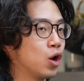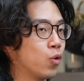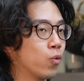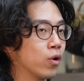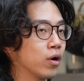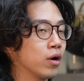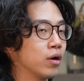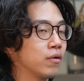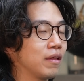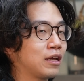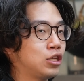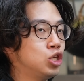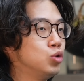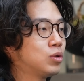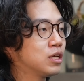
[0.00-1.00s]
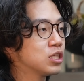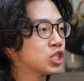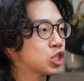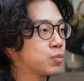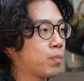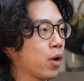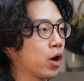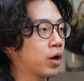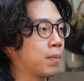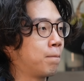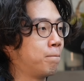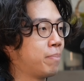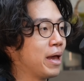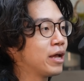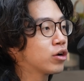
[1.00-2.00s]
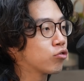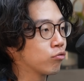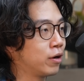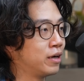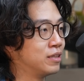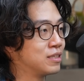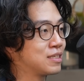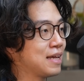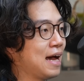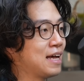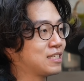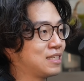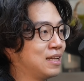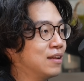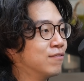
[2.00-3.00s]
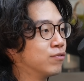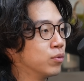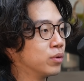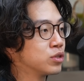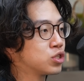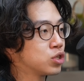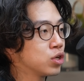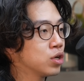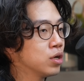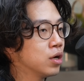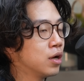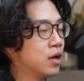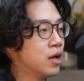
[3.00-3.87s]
where like you can spark bank runs as an influencer